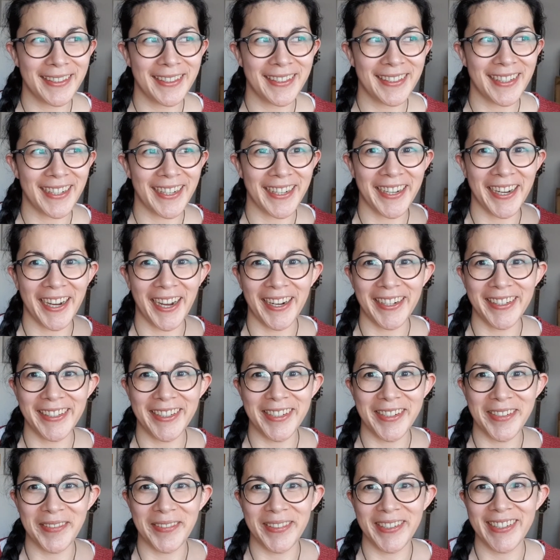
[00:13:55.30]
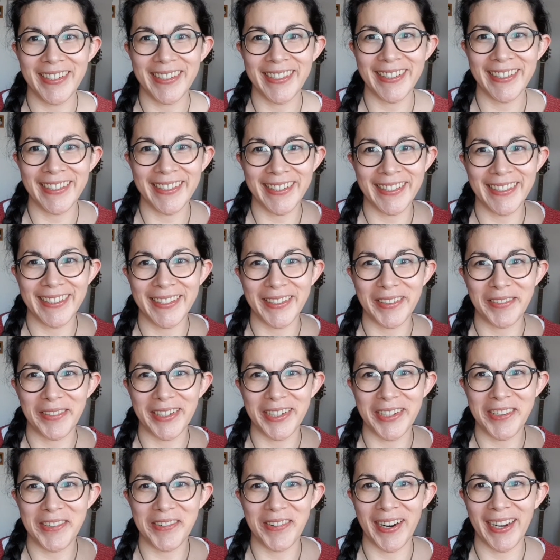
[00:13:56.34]
I can't do it justice if I
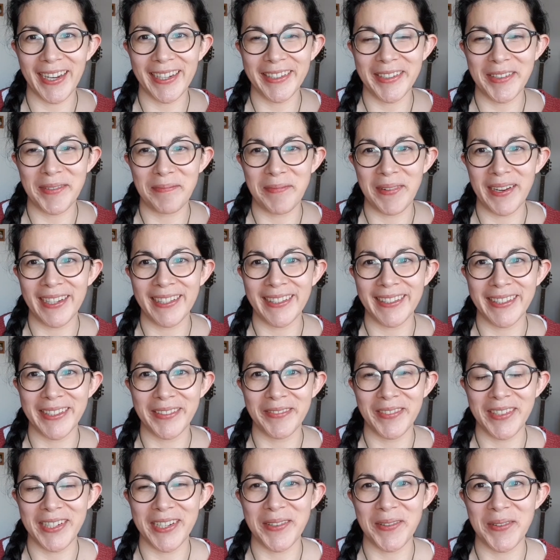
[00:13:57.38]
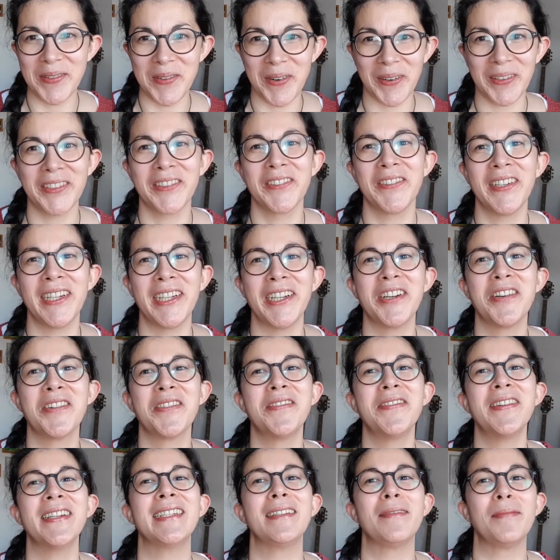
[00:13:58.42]
try to make this video not
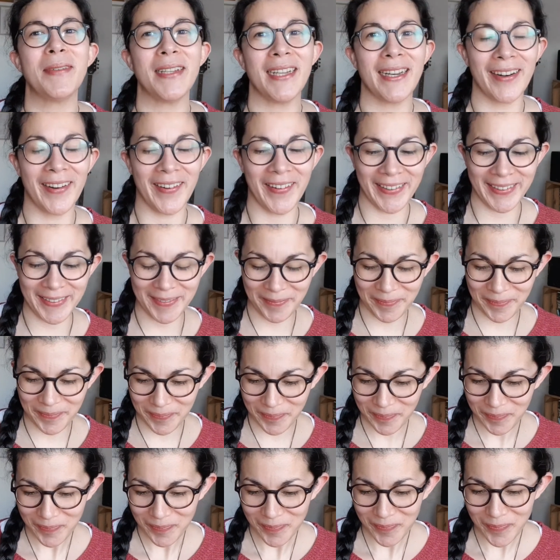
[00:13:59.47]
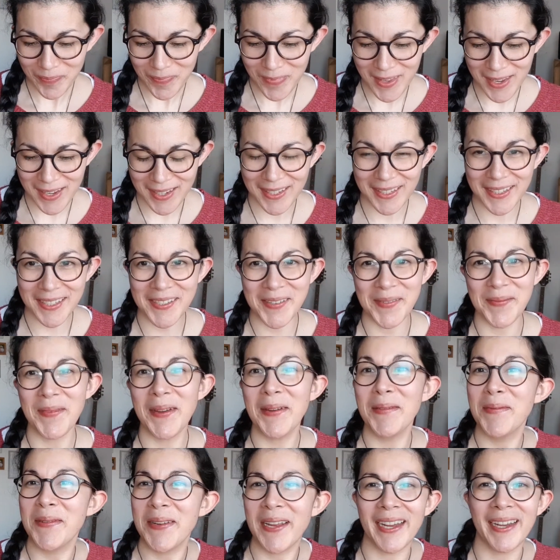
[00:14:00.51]
incredibly long. So
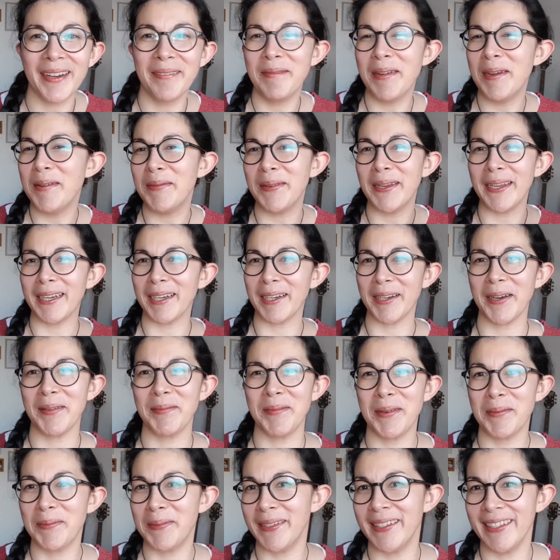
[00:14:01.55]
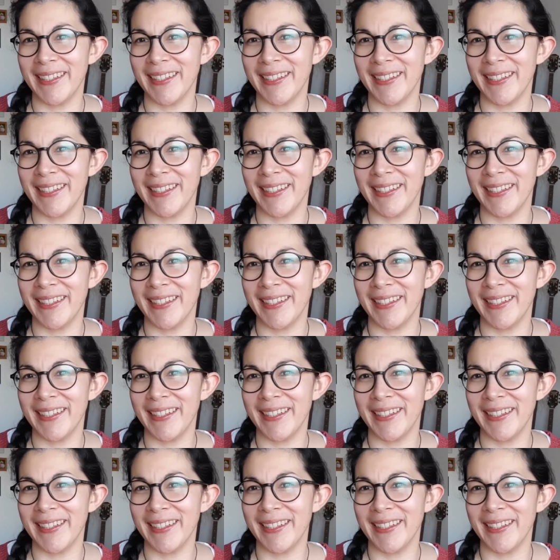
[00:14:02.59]
maybe it'll come up in